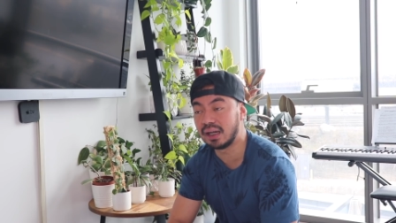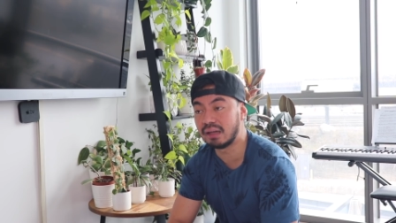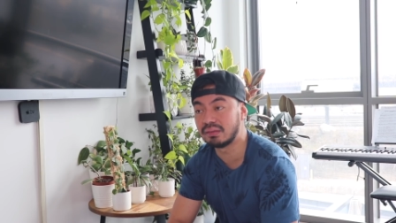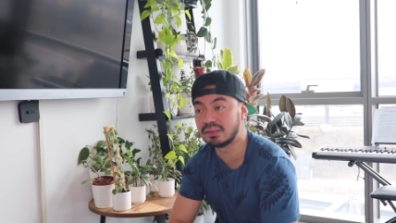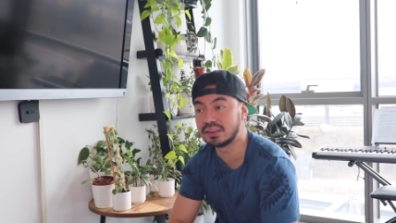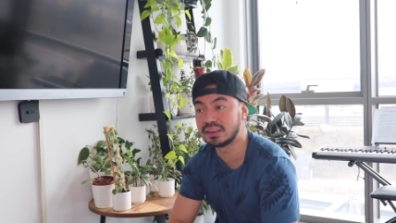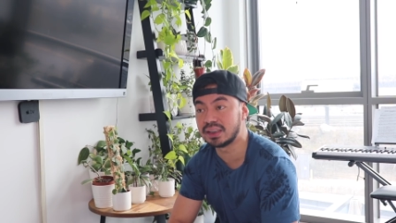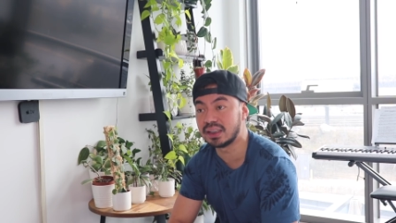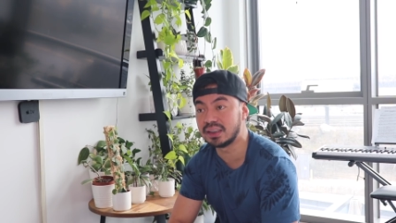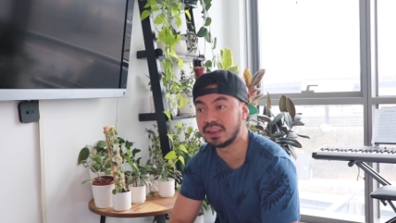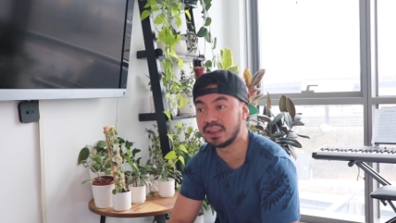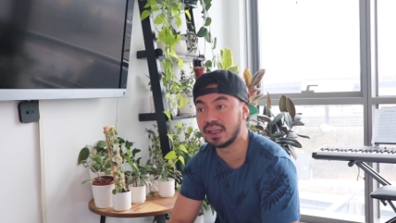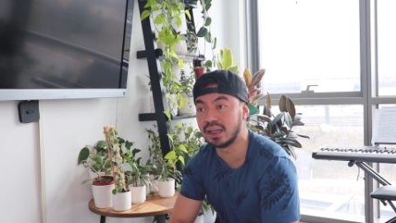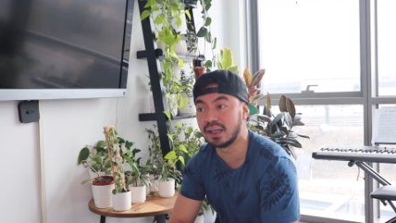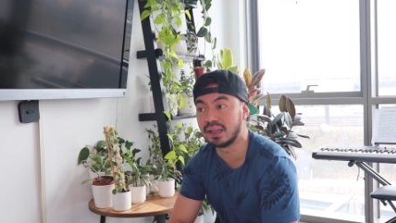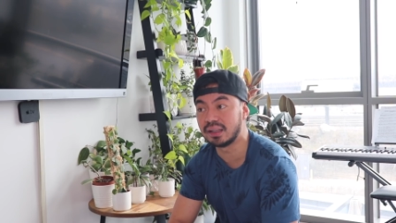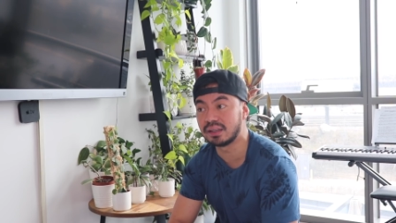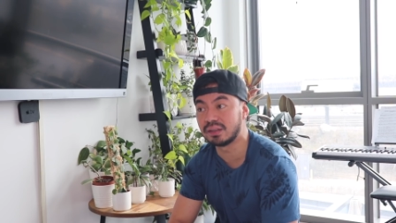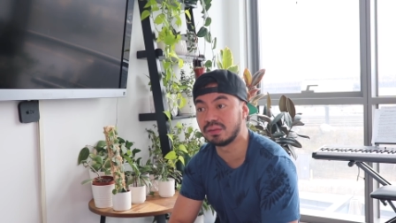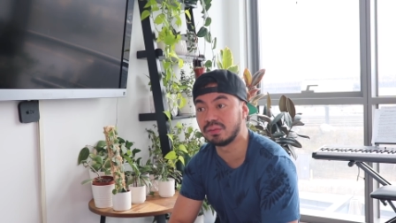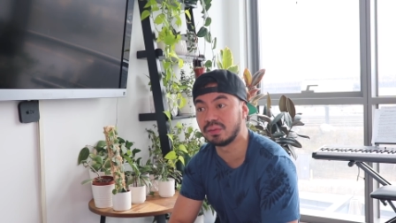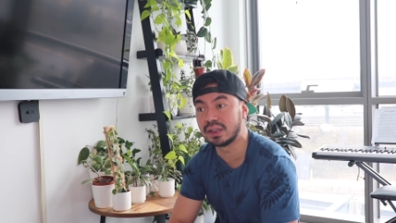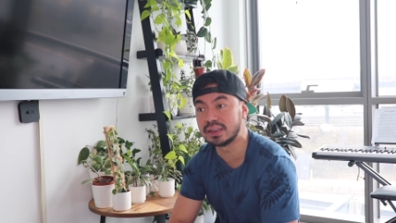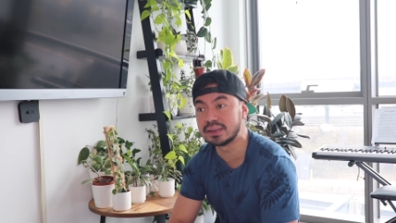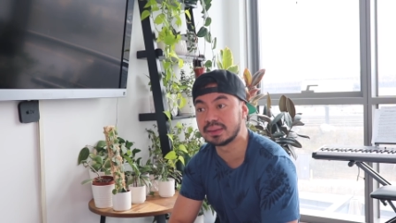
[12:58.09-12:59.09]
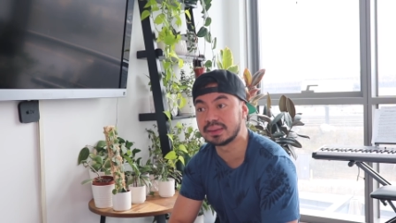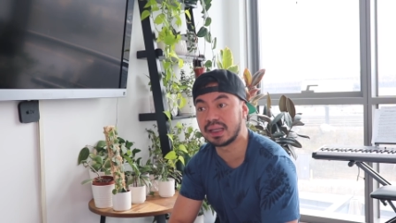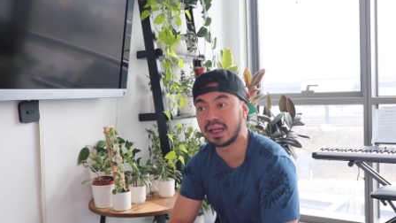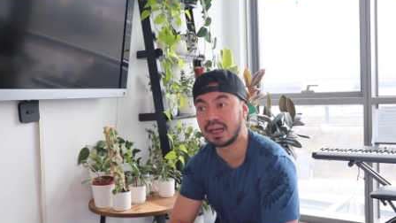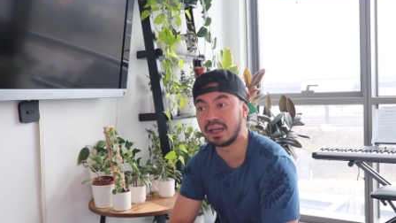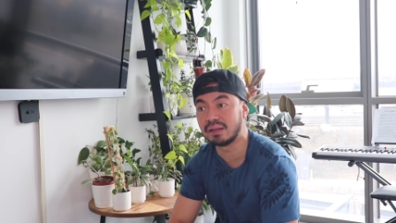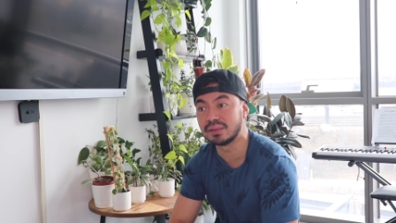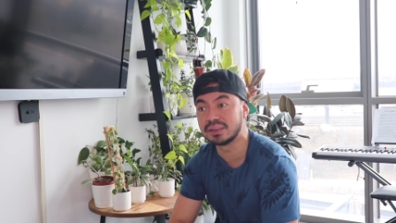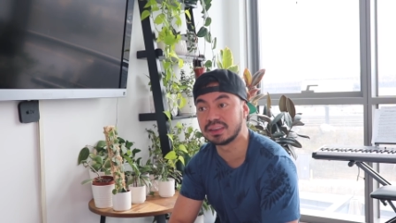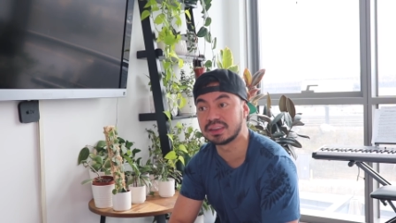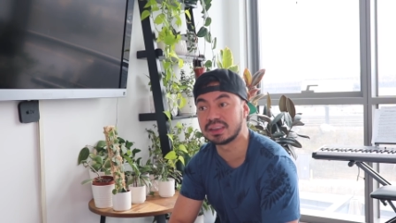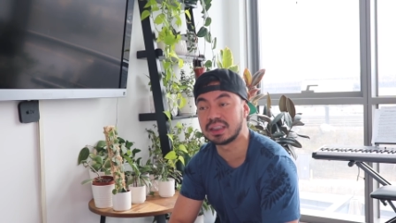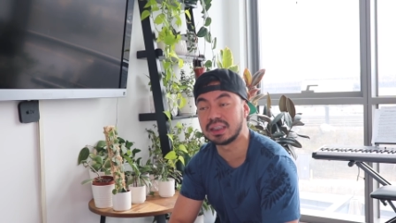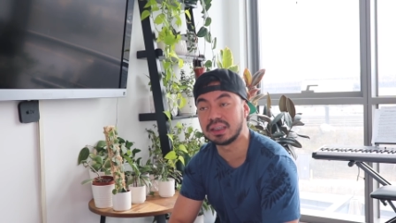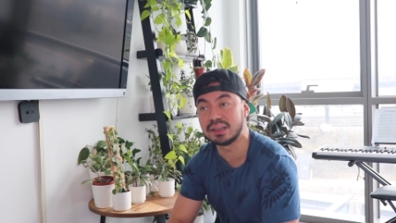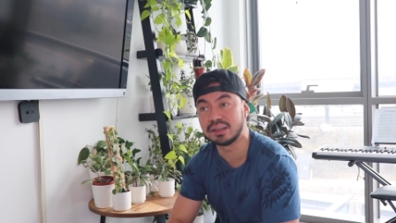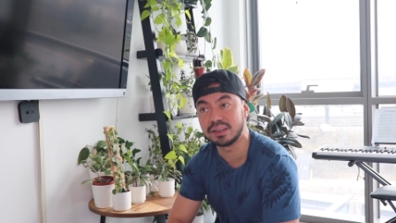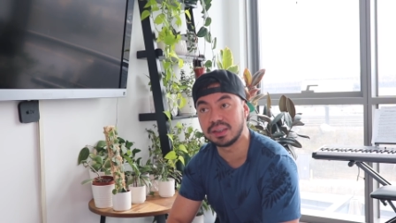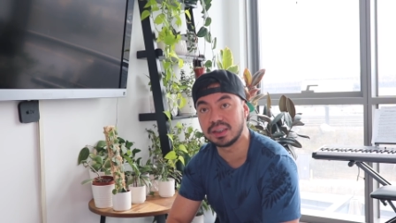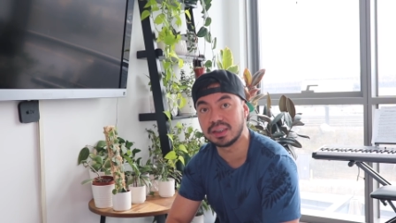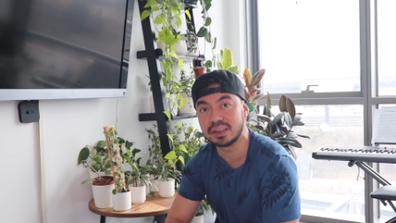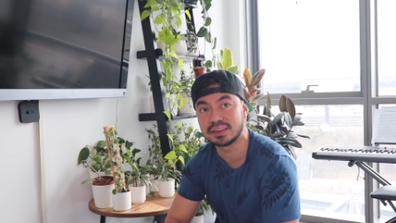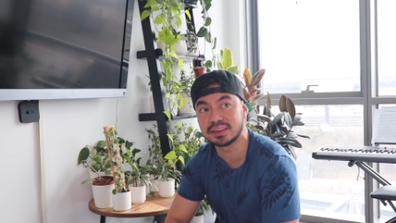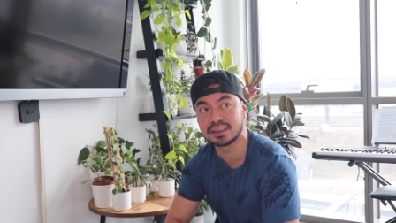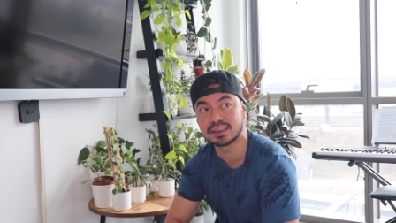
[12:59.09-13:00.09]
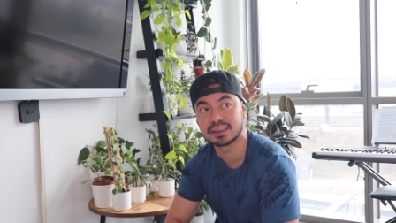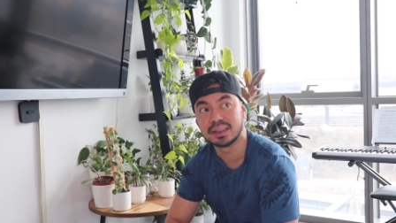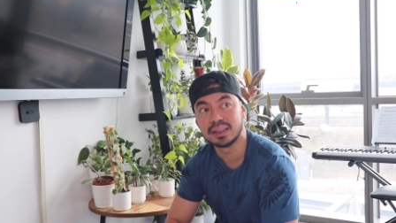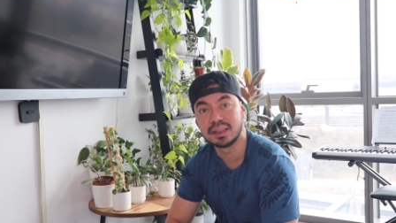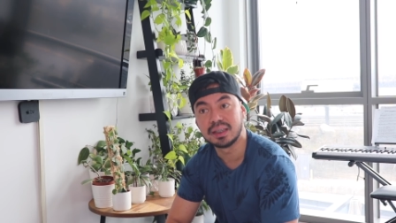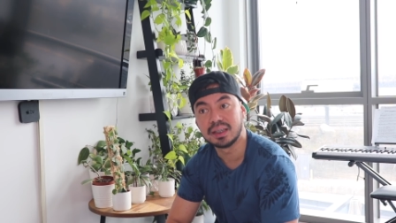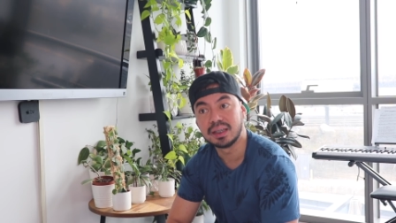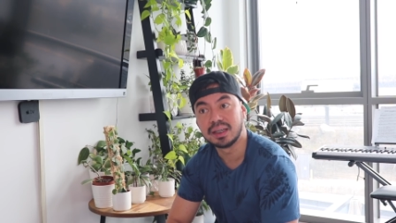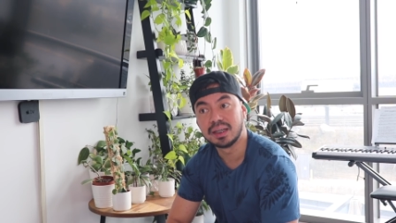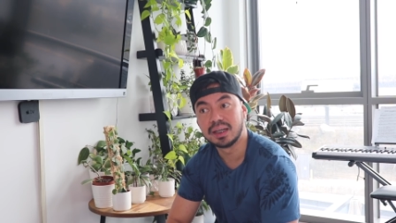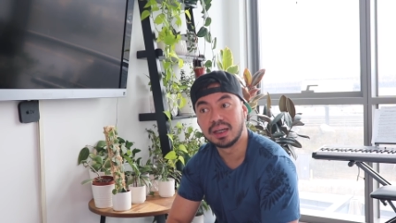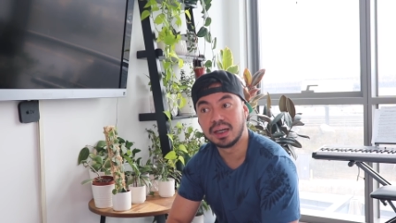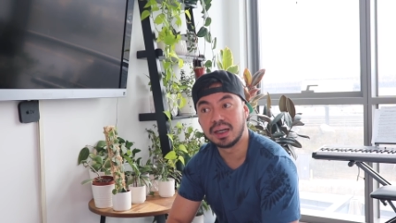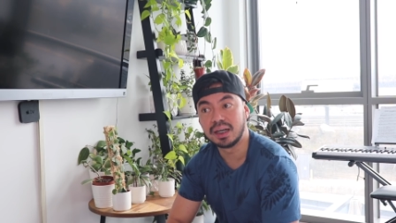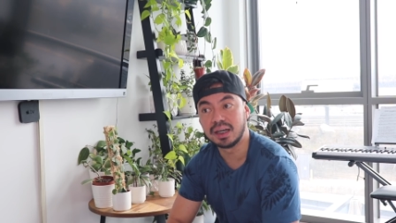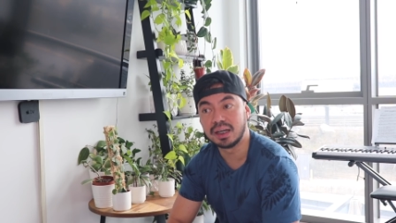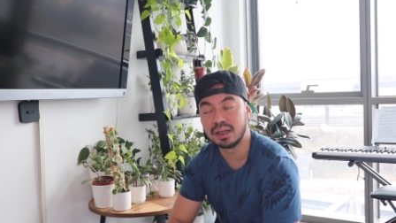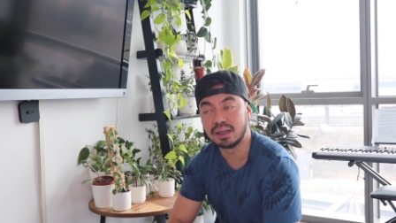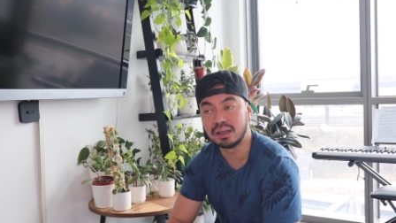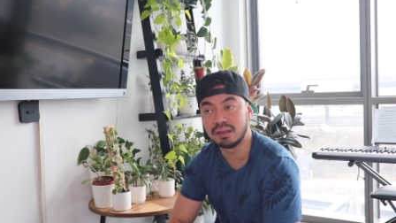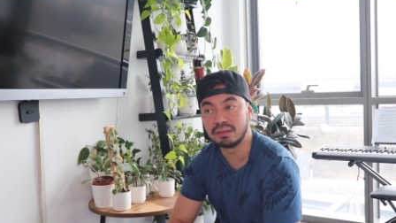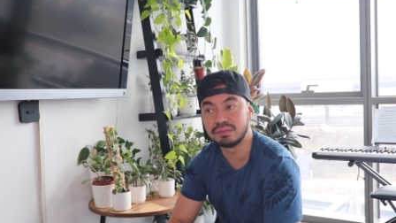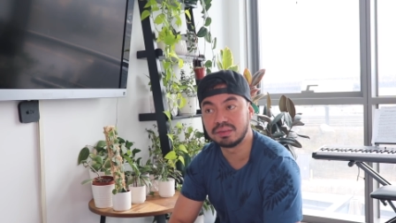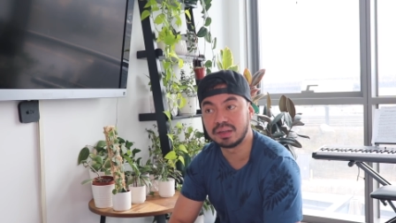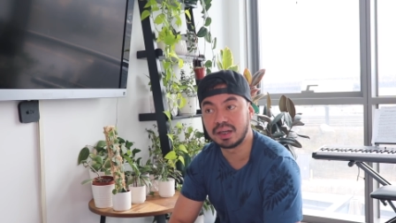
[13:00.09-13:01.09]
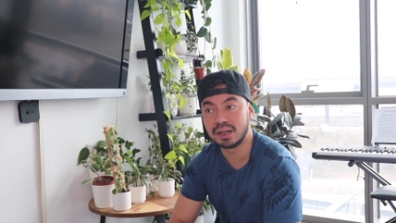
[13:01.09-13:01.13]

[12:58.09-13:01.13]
i would say the other was i was curious of